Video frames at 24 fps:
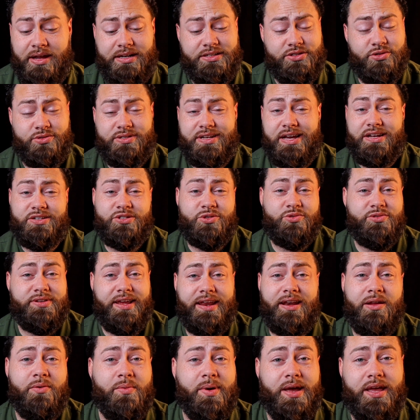I do tattoos
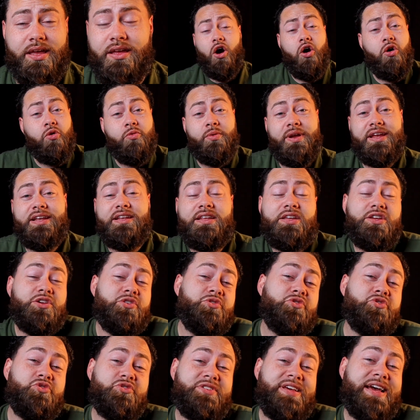anyway. Oh, really? You
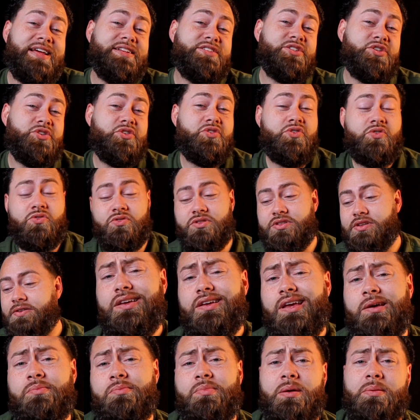do tattoos?
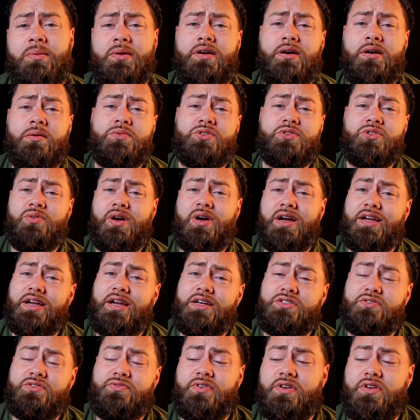Yeah, baby, come through. I
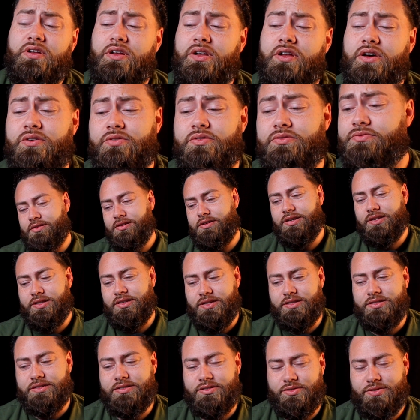got you for the low. And
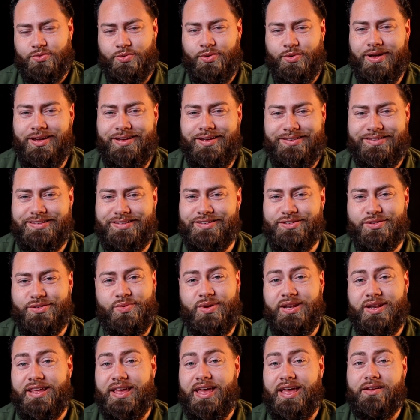this is
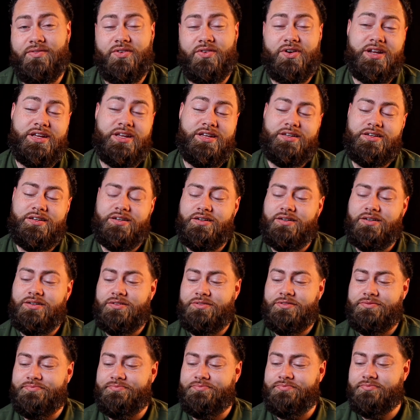what he gave her. He
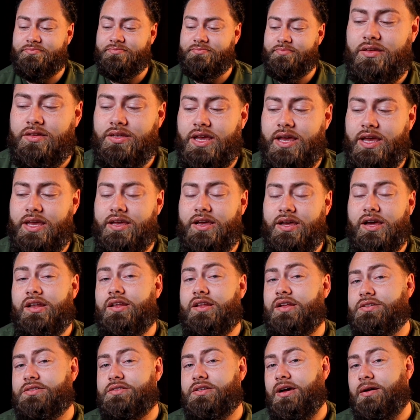kind of
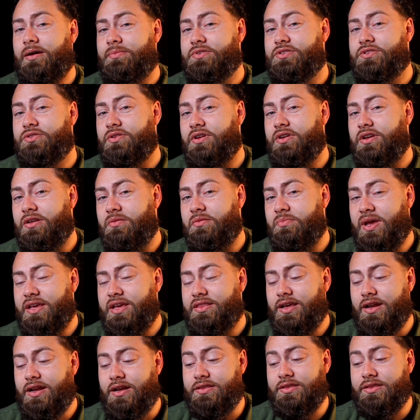lost the opportunity to make
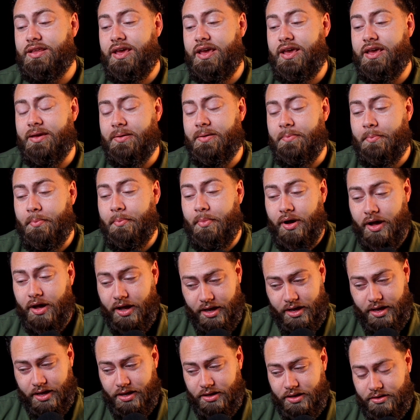that a thing,
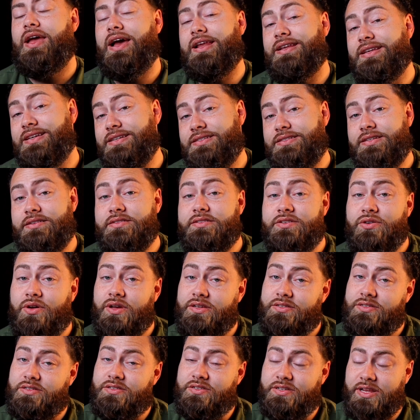but at least he still
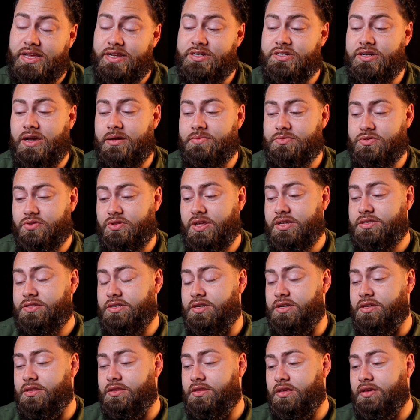has his day job, so that's a
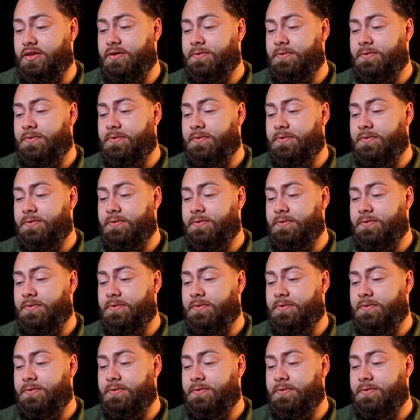good thing.